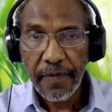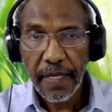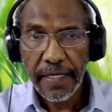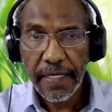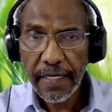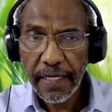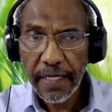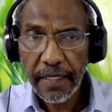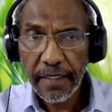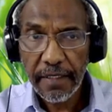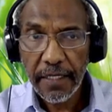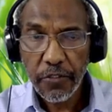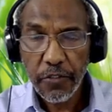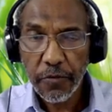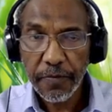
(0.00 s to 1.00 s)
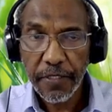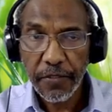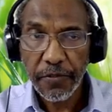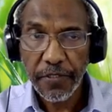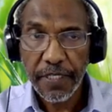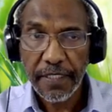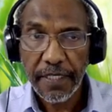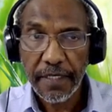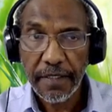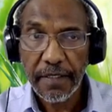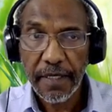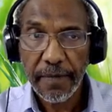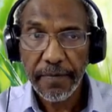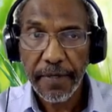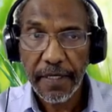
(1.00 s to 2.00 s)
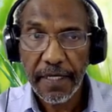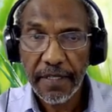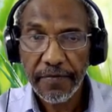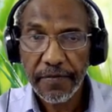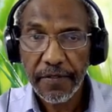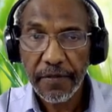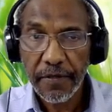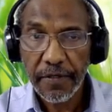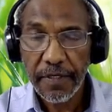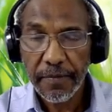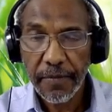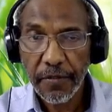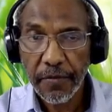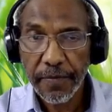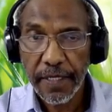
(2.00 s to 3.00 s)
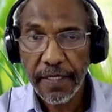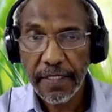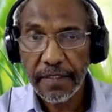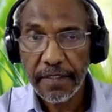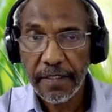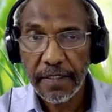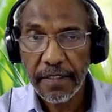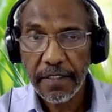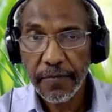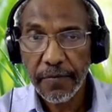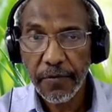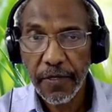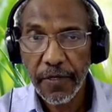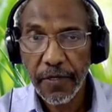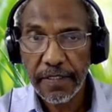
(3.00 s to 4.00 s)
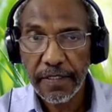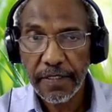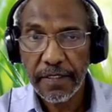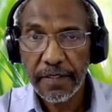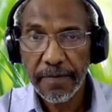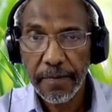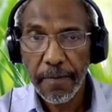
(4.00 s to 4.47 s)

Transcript: And again, there should be no data in the upper left or the bottom right uh, subquadrants.